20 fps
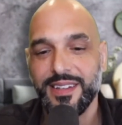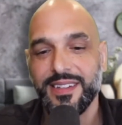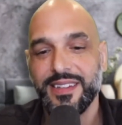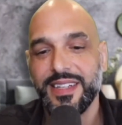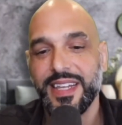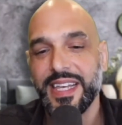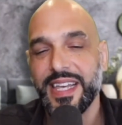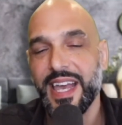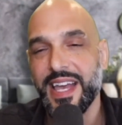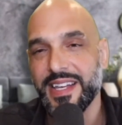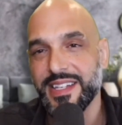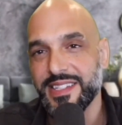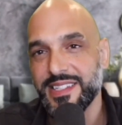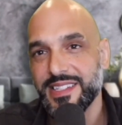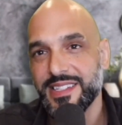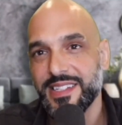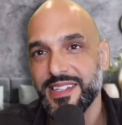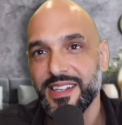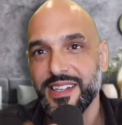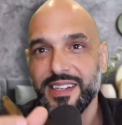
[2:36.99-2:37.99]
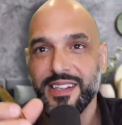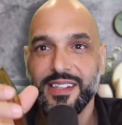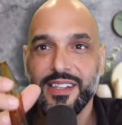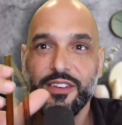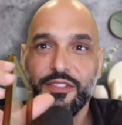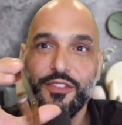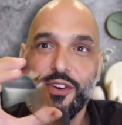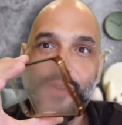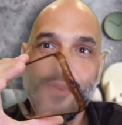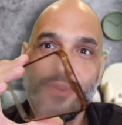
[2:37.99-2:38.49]
the case,
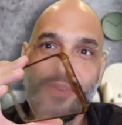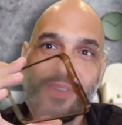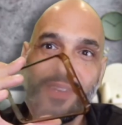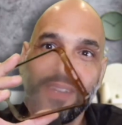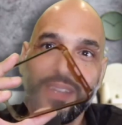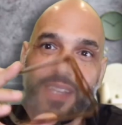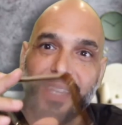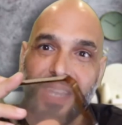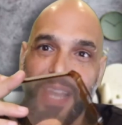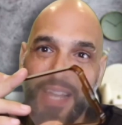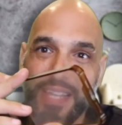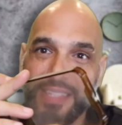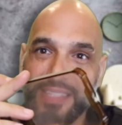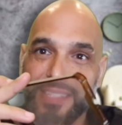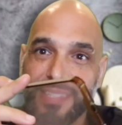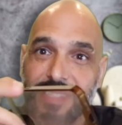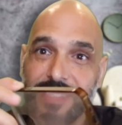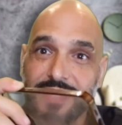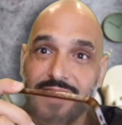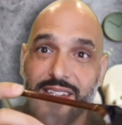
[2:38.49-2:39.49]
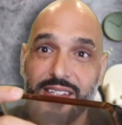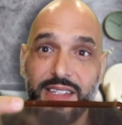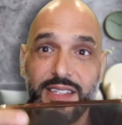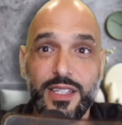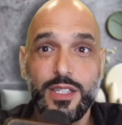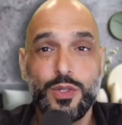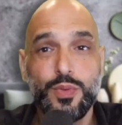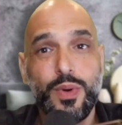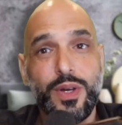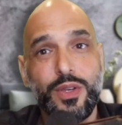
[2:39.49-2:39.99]
the phone case.
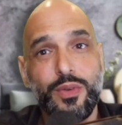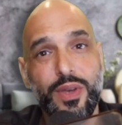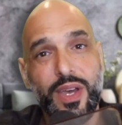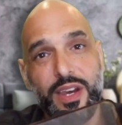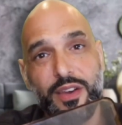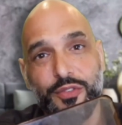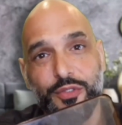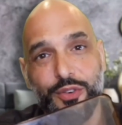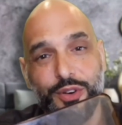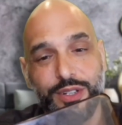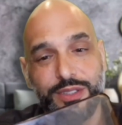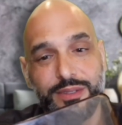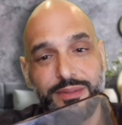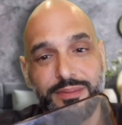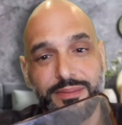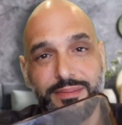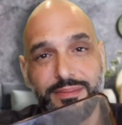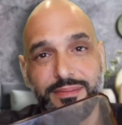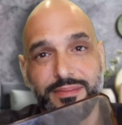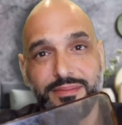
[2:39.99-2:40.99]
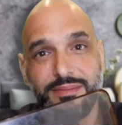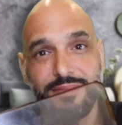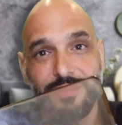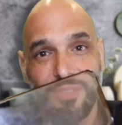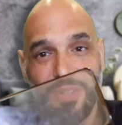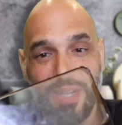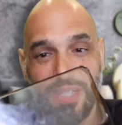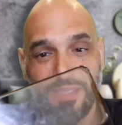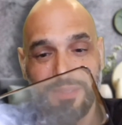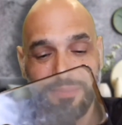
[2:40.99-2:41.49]
This one you can afford,
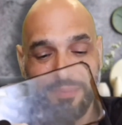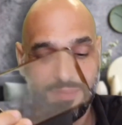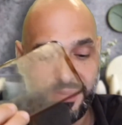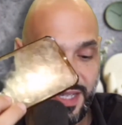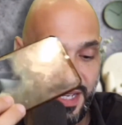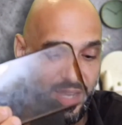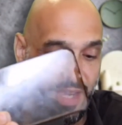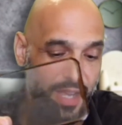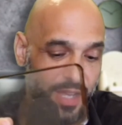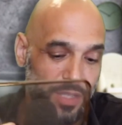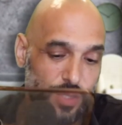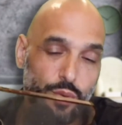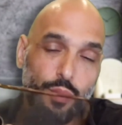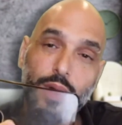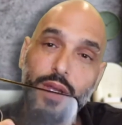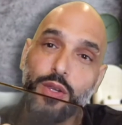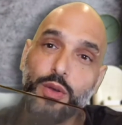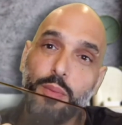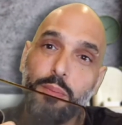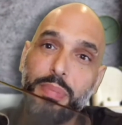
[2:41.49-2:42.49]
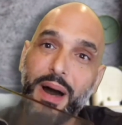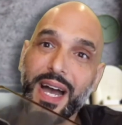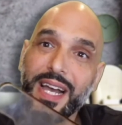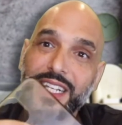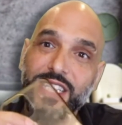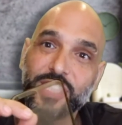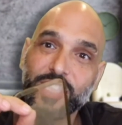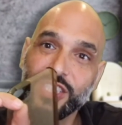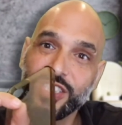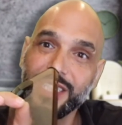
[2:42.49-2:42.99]
right? So when you
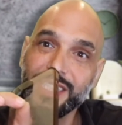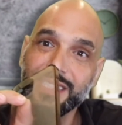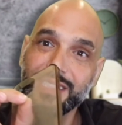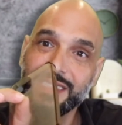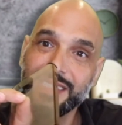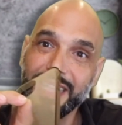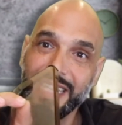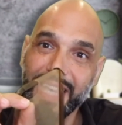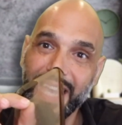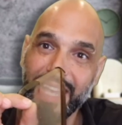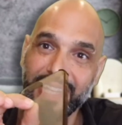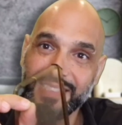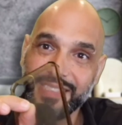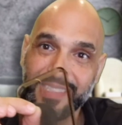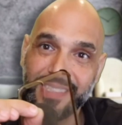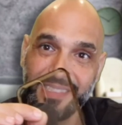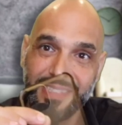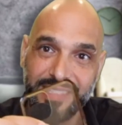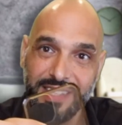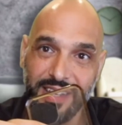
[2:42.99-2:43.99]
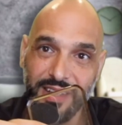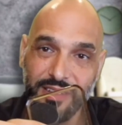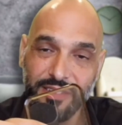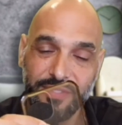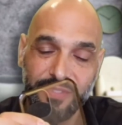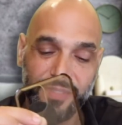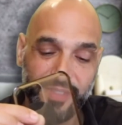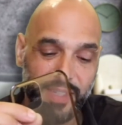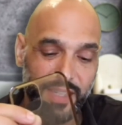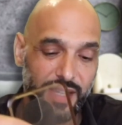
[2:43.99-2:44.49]
buy just the case
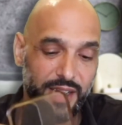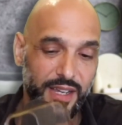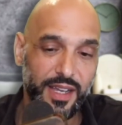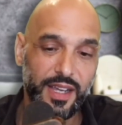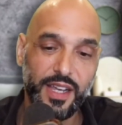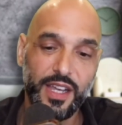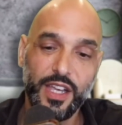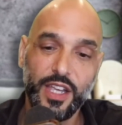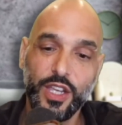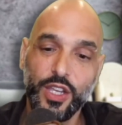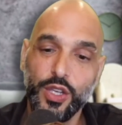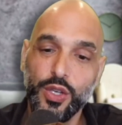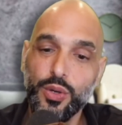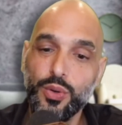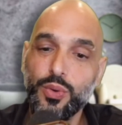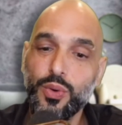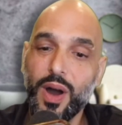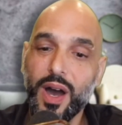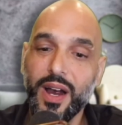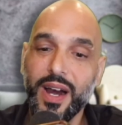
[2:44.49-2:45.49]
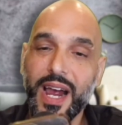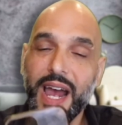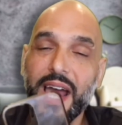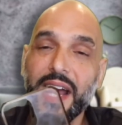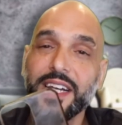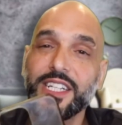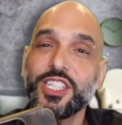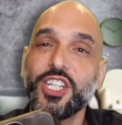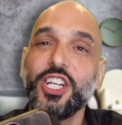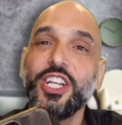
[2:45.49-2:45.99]
itself, you are
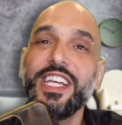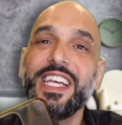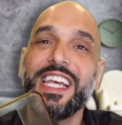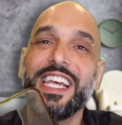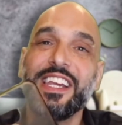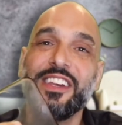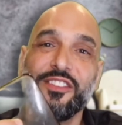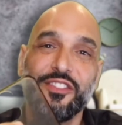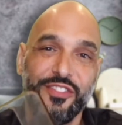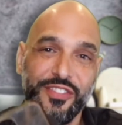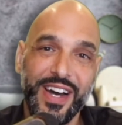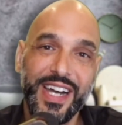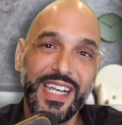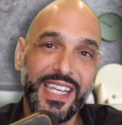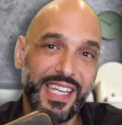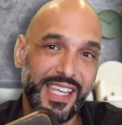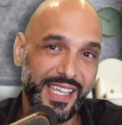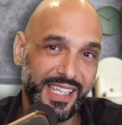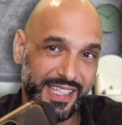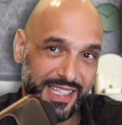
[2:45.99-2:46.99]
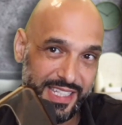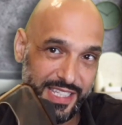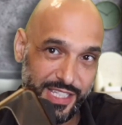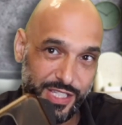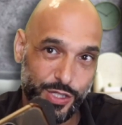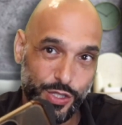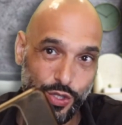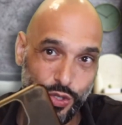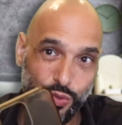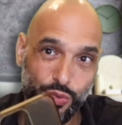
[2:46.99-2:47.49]
actually inviting
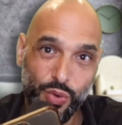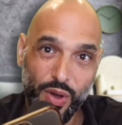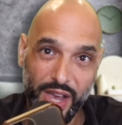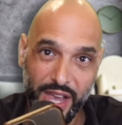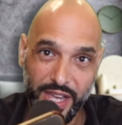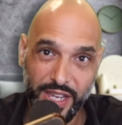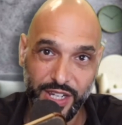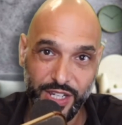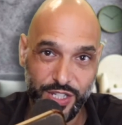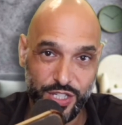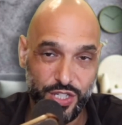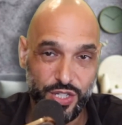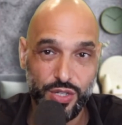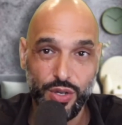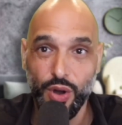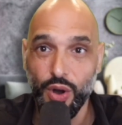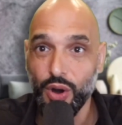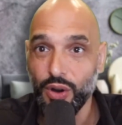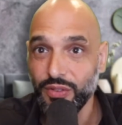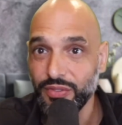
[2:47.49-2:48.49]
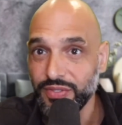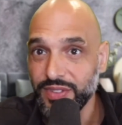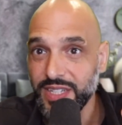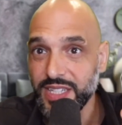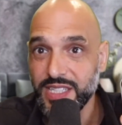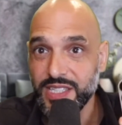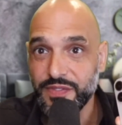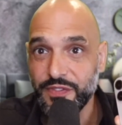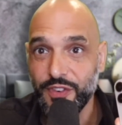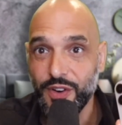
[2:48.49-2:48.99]
this new energy of
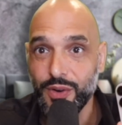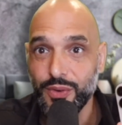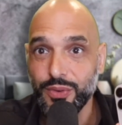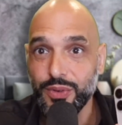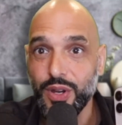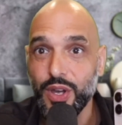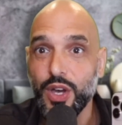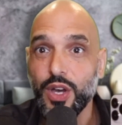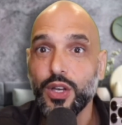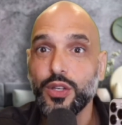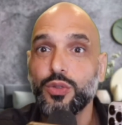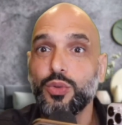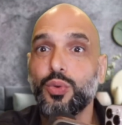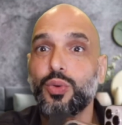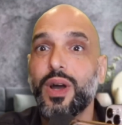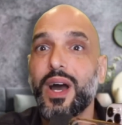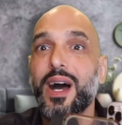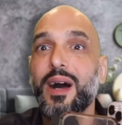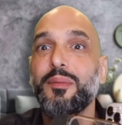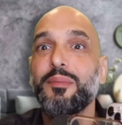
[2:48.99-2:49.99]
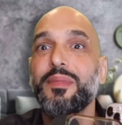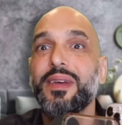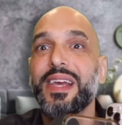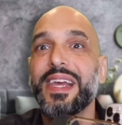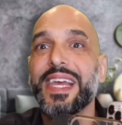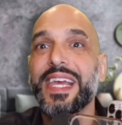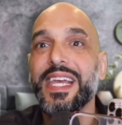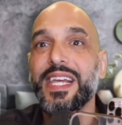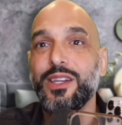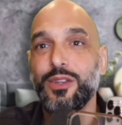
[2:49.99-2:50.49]
this phone to come
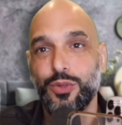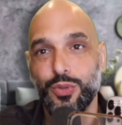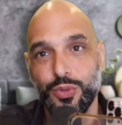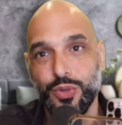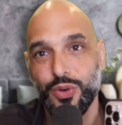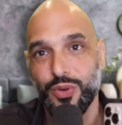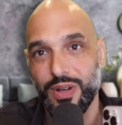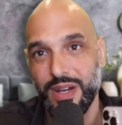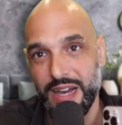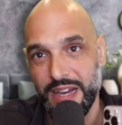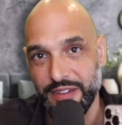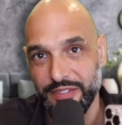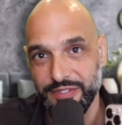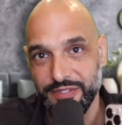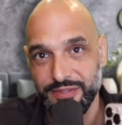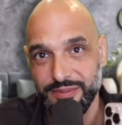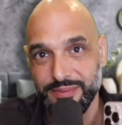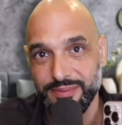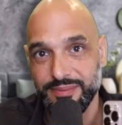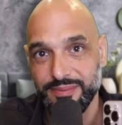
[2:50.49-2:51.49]
into your life.